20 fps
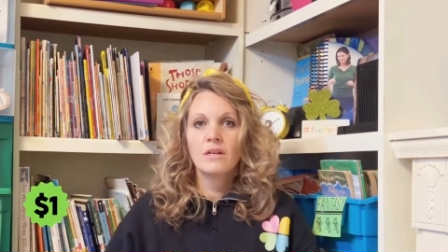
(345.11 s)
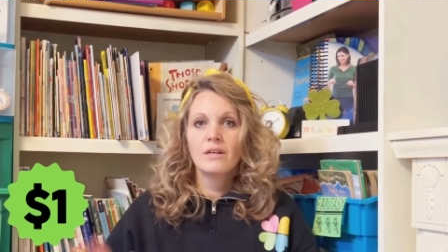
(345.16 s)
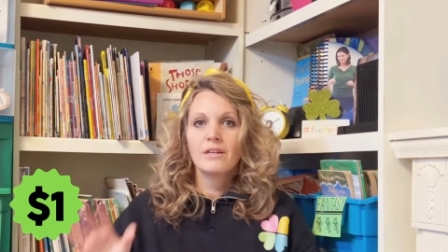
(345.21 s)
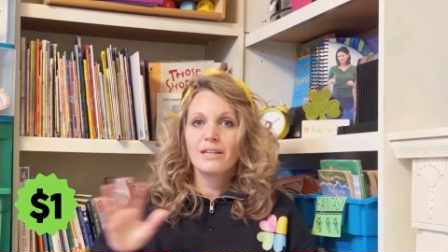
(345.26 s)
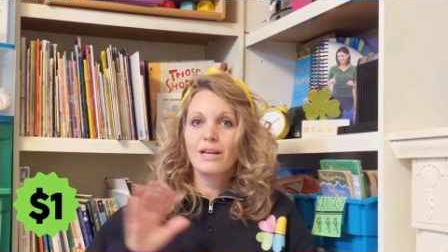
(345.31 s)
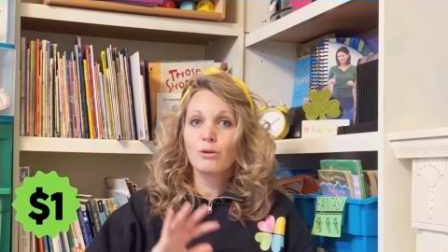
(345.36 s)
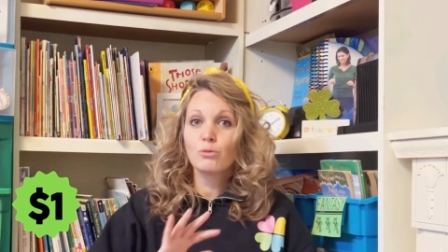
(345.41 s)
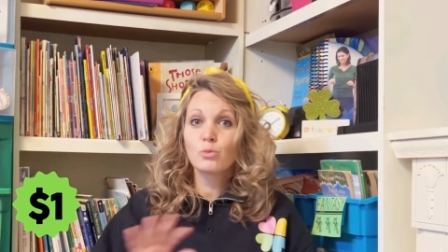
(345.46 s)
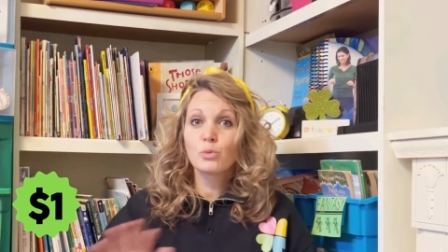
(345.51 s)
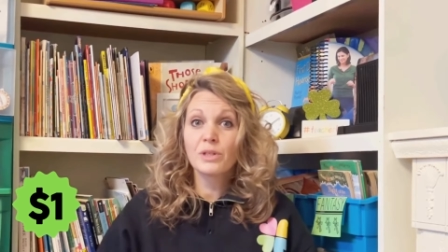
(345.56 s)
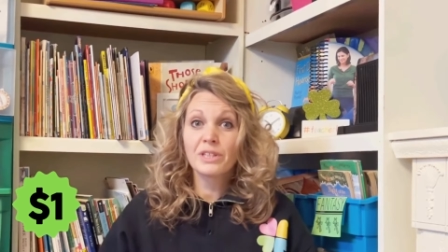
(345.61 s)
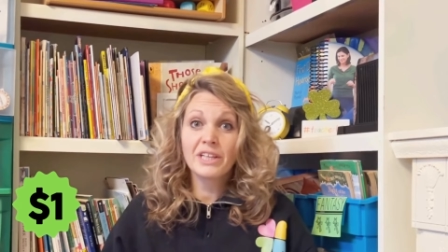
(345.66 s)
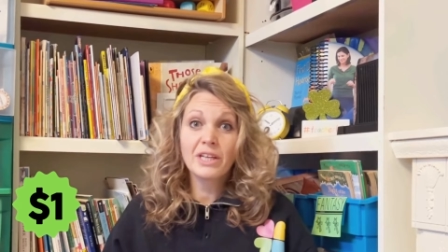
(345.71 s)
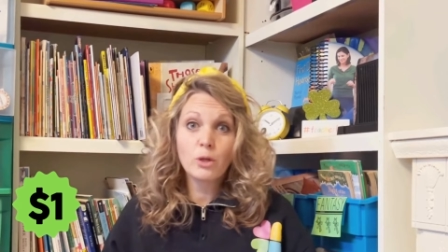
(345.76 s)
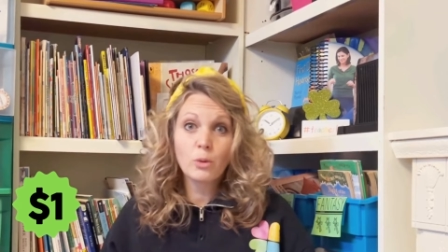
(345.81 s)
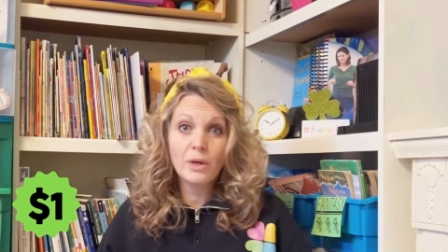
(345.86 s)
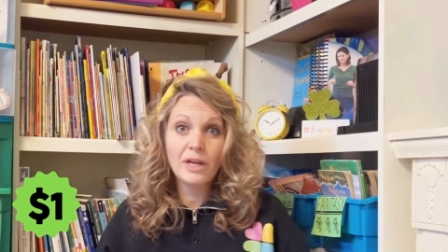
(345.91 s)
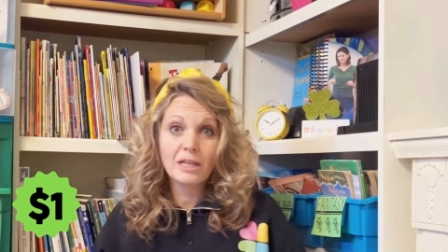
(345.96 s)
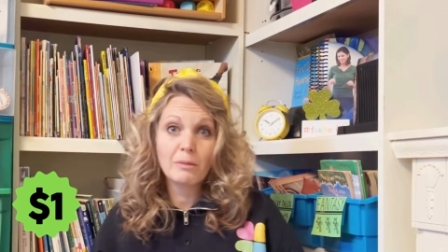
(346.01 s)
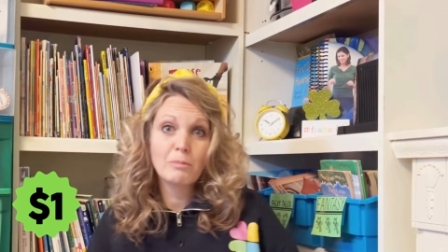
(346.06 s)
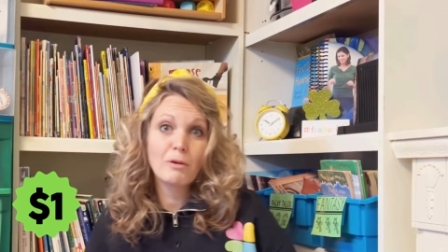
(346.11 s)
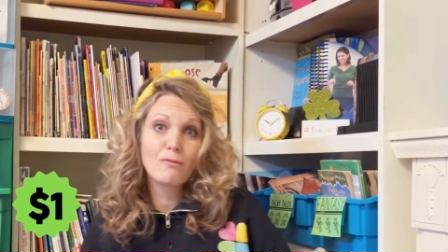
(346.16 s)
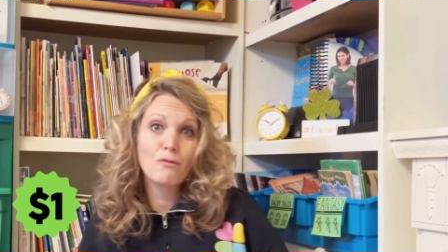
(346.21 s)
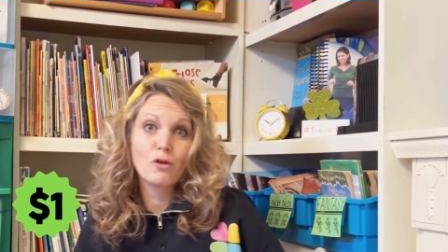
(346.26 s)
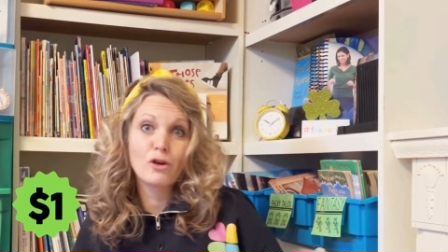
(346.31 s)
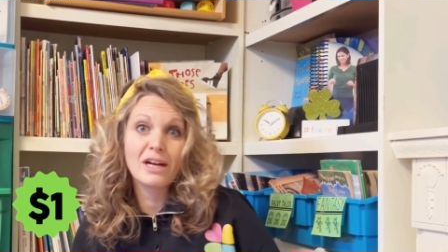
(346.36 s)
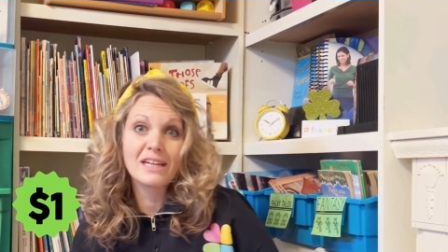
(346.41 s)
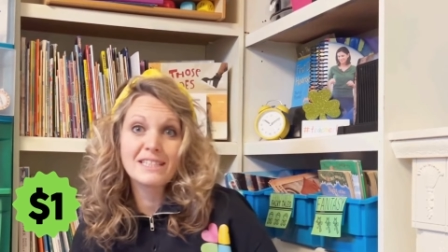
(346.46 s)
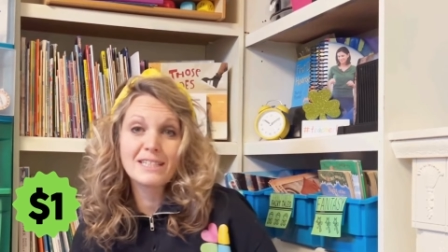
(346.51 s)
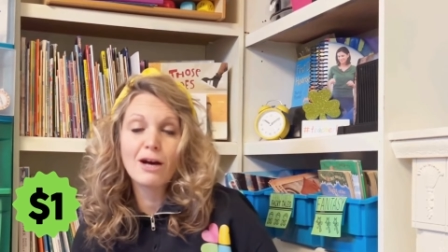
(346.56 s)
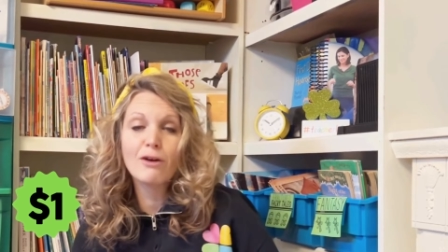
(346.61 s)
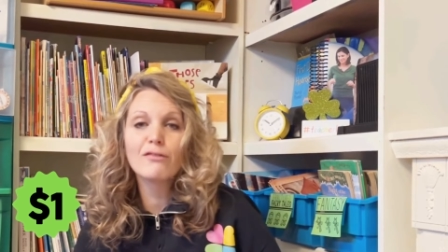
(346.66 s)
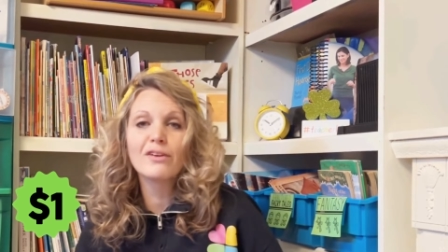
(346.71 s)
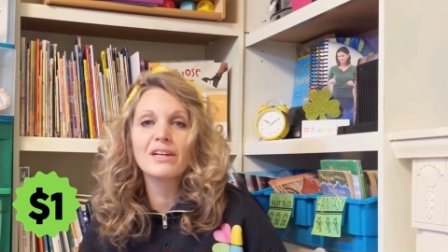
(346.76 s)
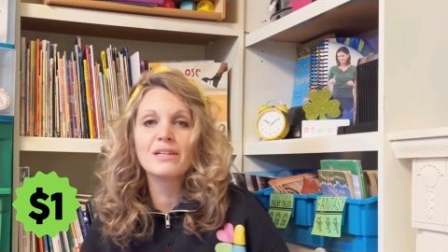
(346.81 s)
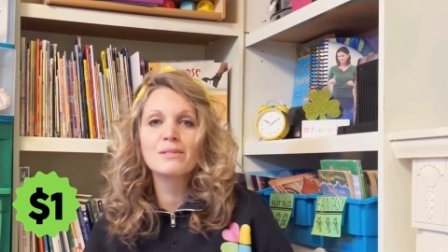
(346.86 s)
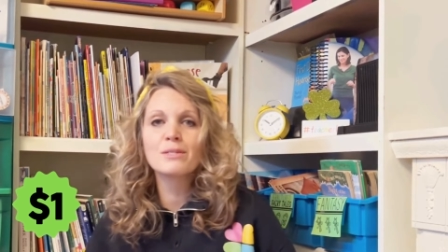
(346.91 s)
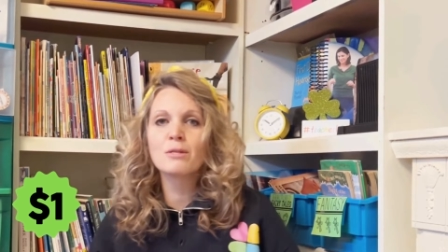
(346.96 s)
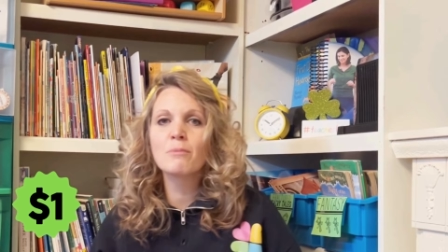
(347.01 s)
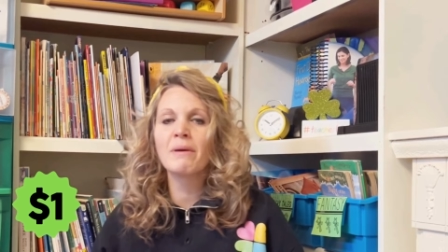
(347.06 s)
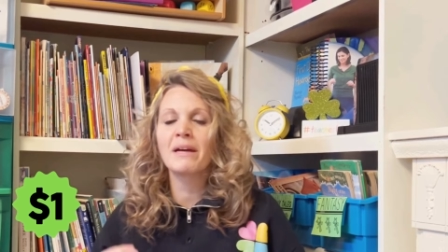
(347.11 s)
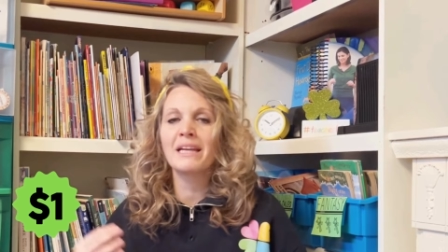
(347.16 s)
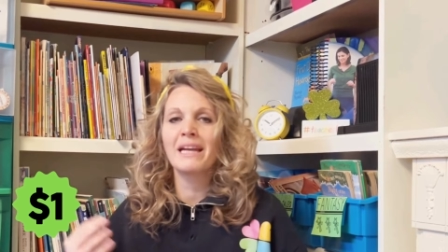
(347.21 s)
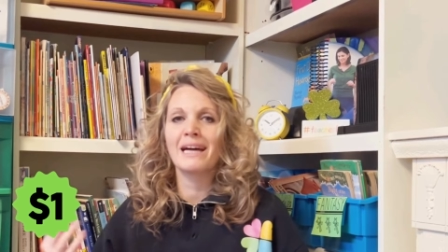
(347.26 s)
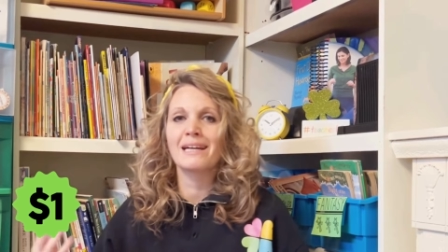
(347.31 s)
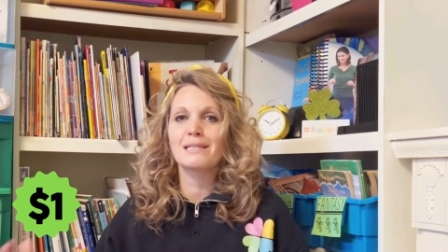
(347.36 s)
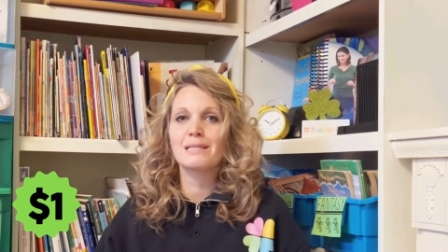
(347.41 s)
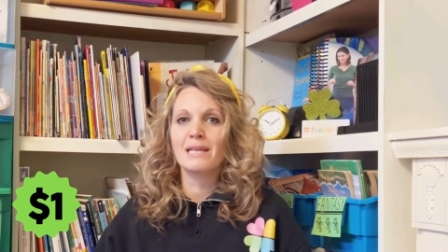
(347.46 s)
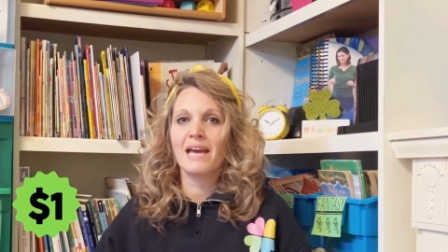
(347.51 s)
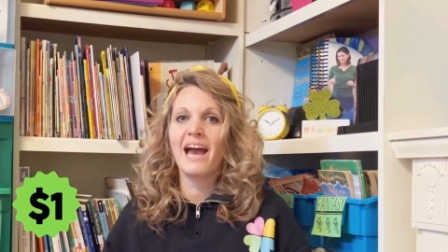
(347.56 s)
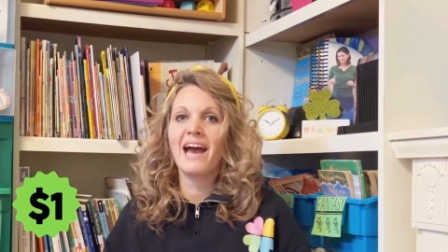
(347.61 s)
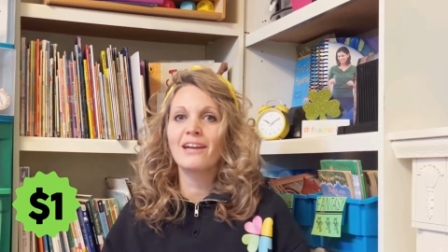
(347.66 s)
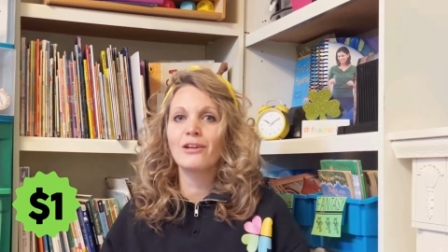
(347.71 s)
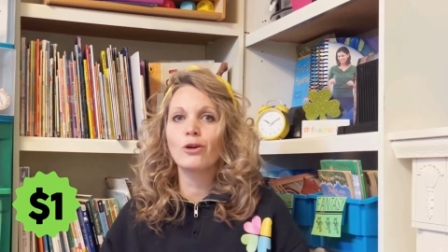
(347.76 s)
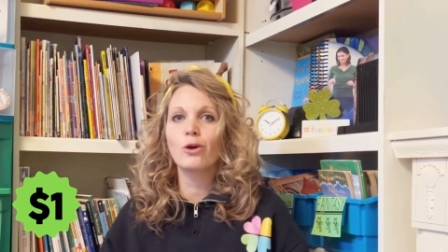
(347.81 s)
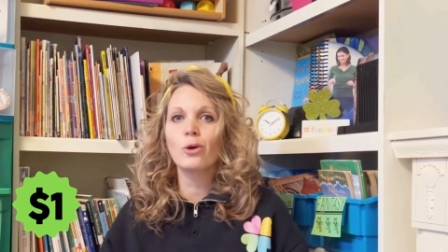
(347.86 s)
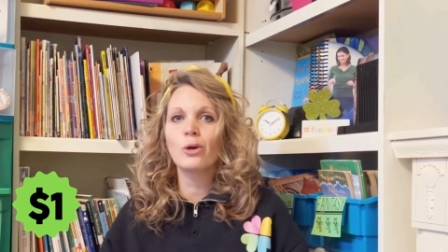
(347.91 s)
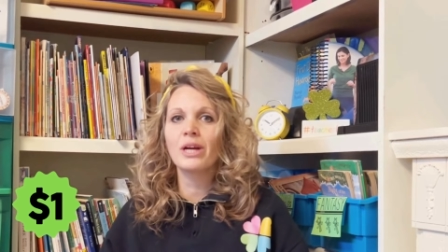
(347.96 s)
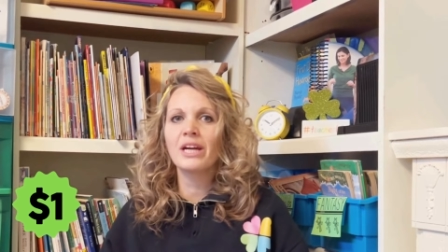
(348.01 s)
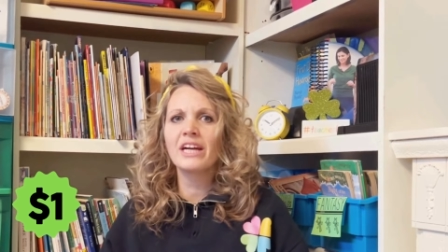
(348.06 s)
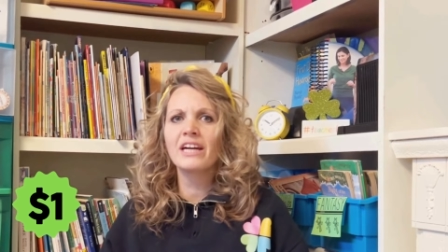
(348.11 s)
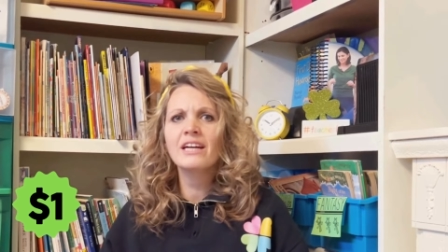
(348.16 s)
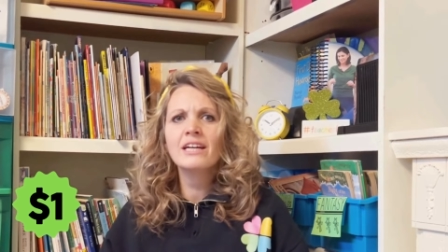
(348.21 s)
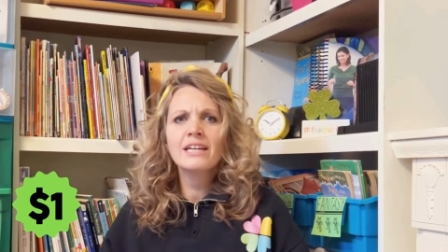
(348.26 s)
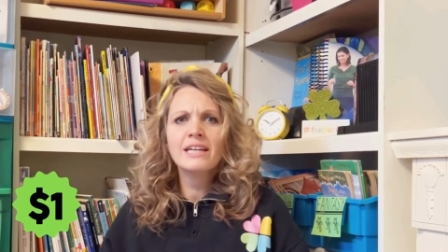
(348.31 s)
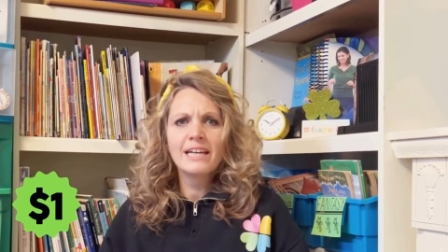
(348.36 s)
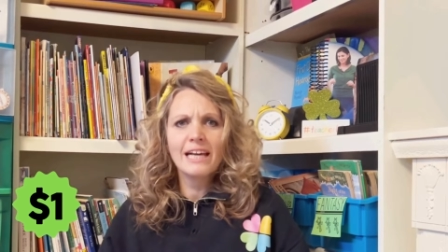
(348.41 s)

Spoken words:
Now, really quick before I delve into my next category,